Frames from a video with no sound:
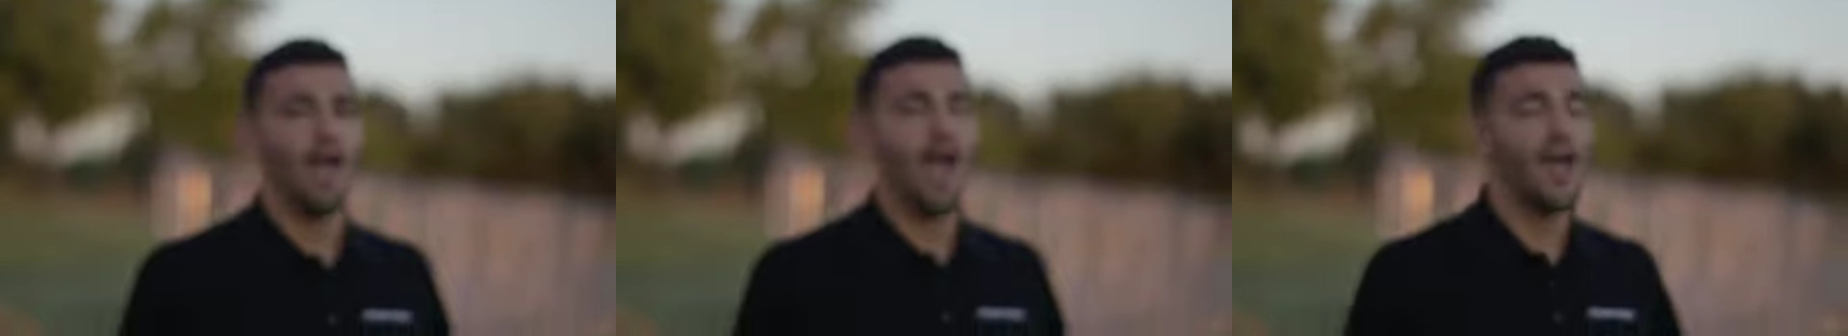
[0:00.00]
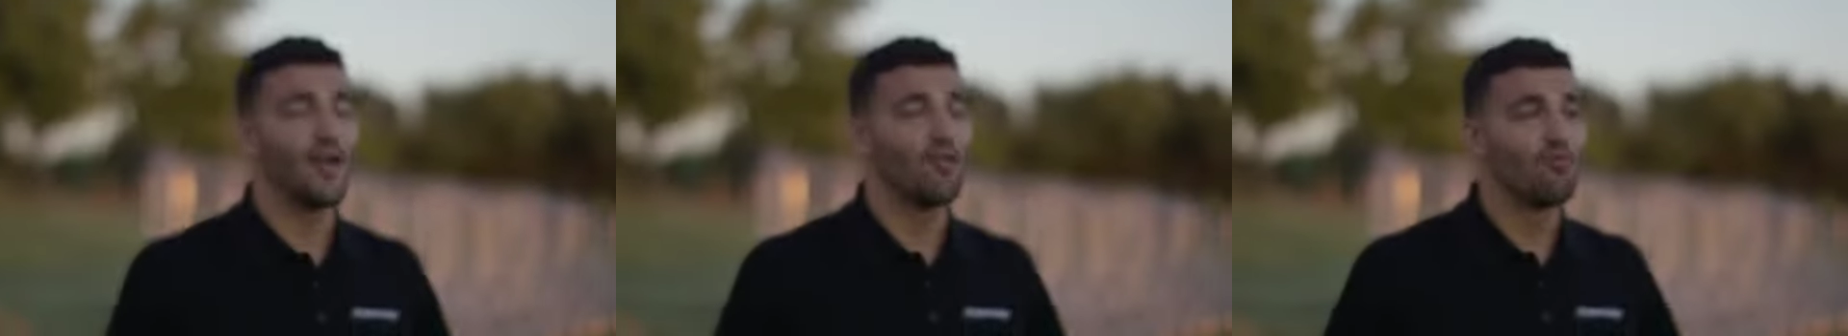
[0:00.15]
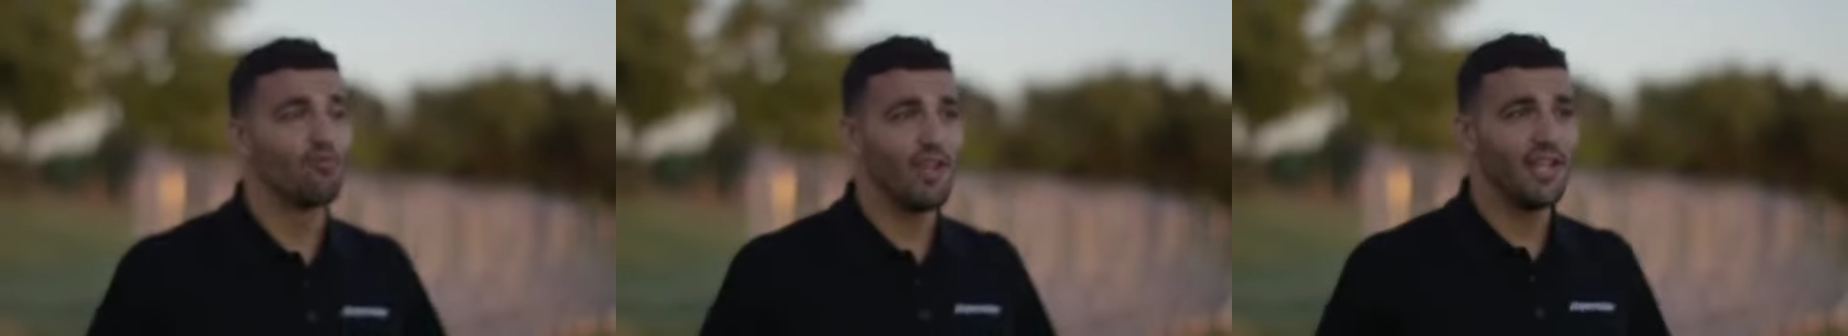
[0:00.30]

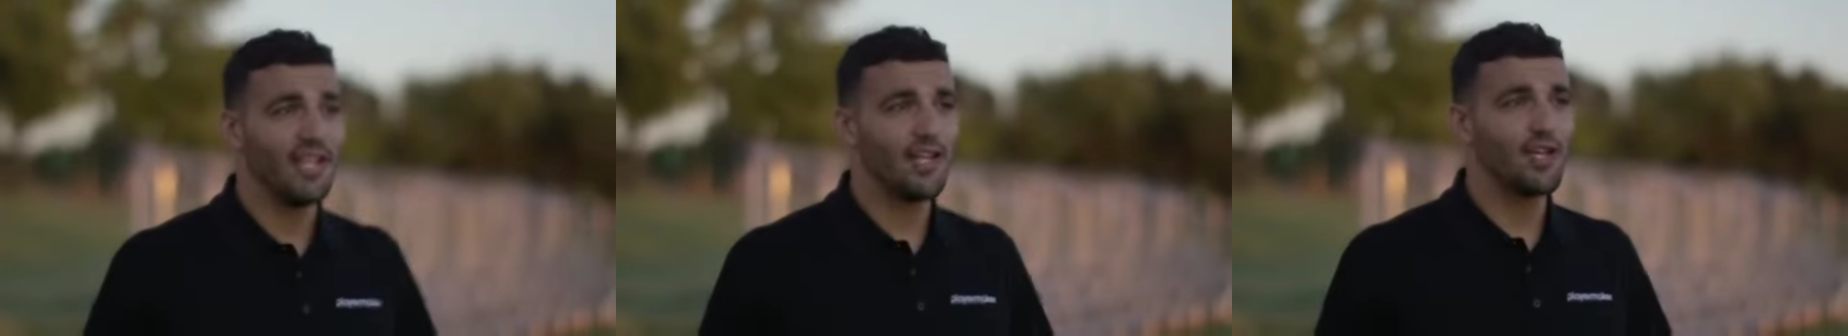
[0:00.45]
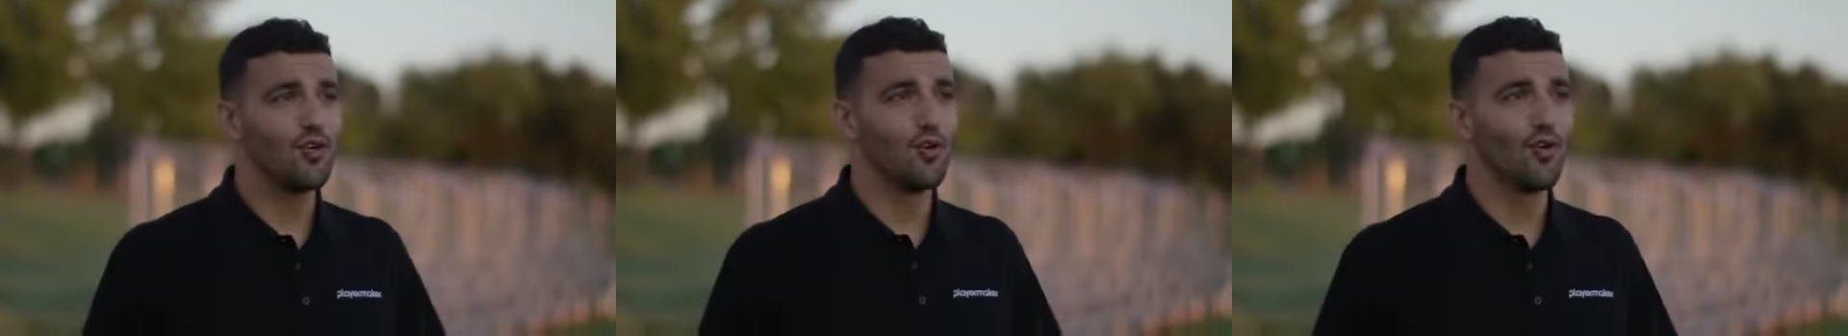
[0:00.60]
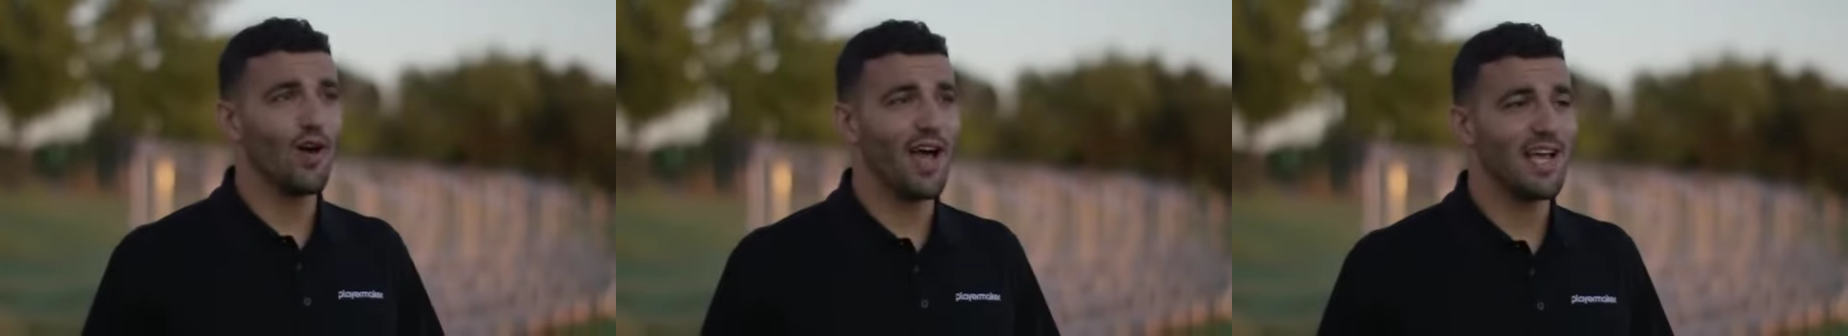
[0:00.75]
And a really
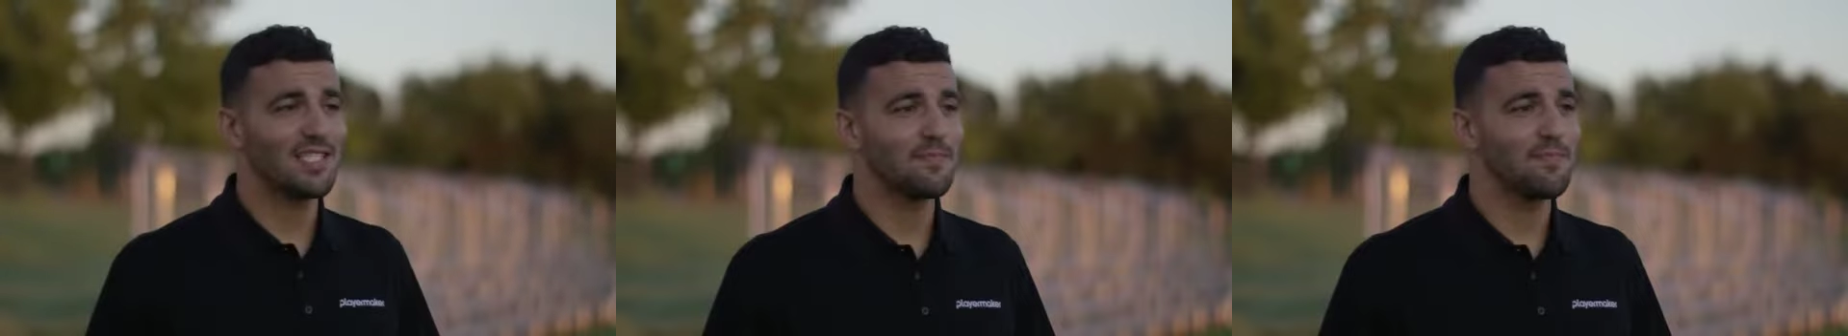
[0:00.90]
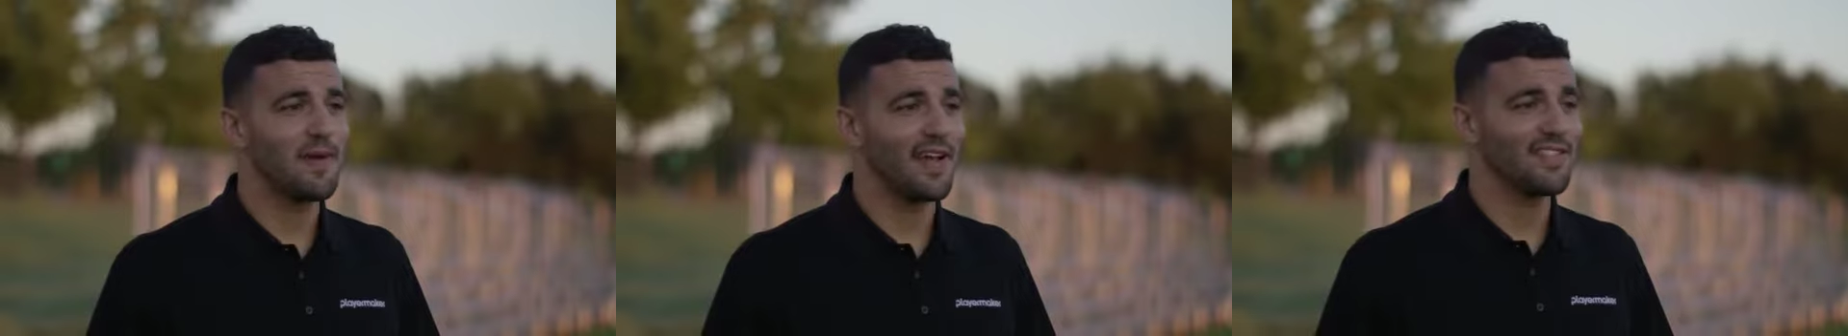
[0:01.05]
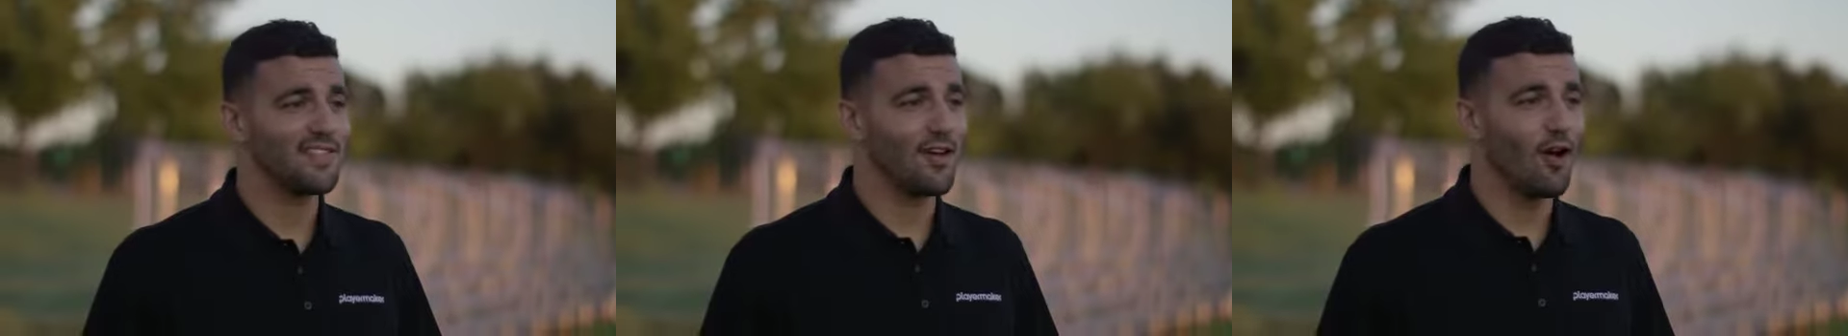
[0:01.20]
cool
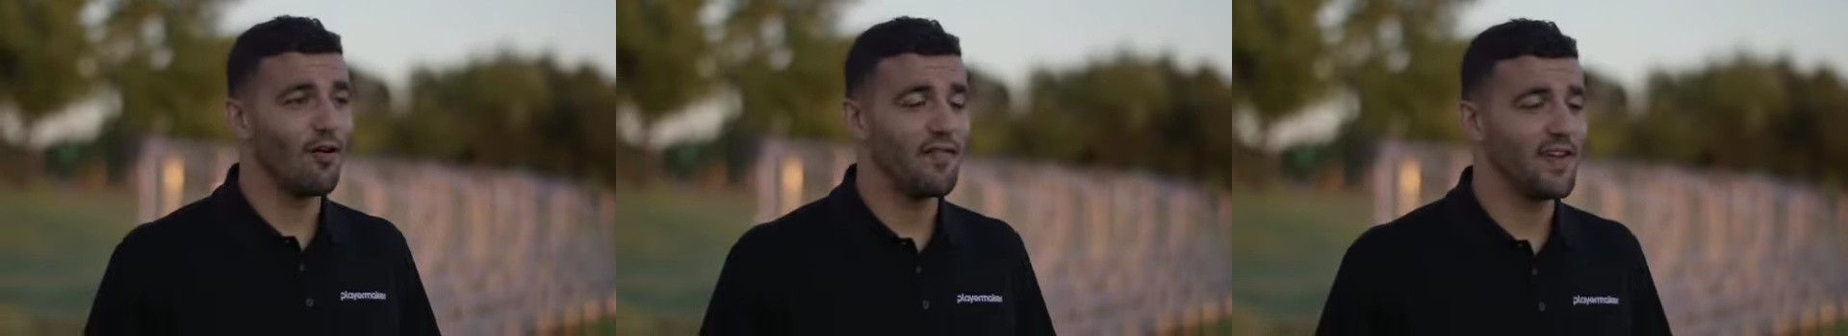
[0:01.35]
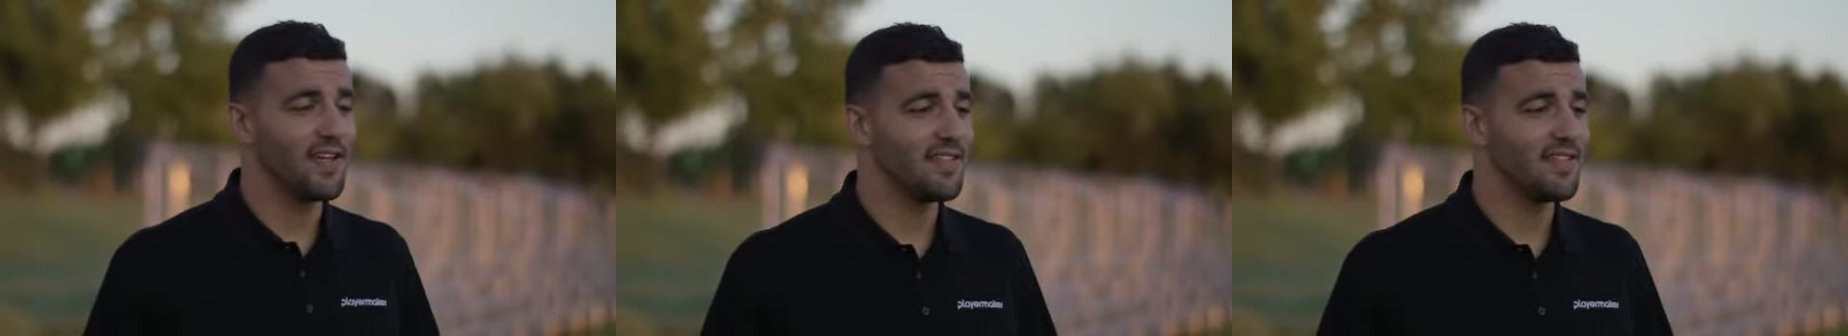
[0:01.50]
aspect of